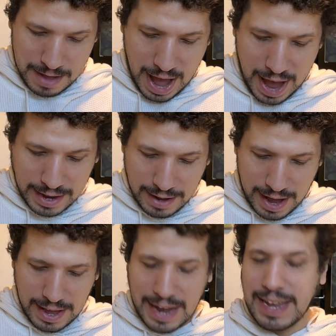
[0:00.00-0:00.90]
I
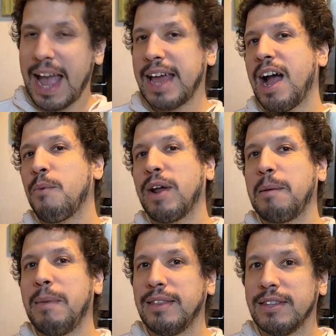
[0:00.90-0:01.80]
cannot
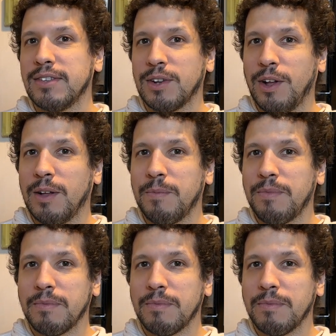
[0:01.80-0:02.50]
recommend this at all.